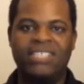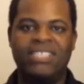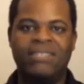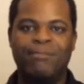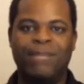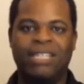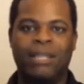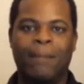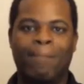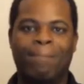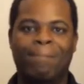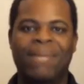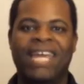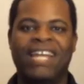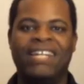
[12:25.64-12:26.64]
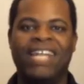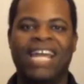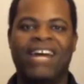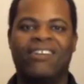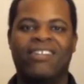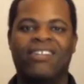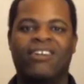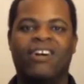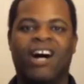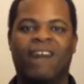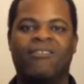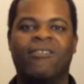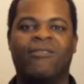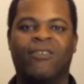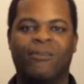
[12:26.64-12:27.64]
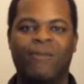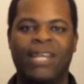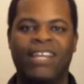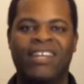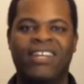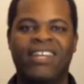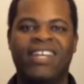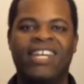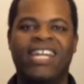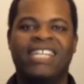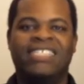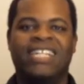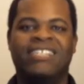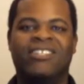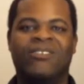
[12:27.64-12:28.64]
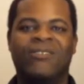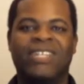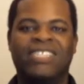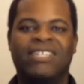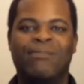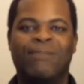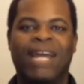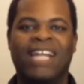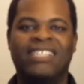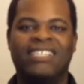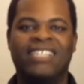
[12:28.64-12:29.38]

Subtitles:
But the big nail in the coffin for me is that Teresa managed to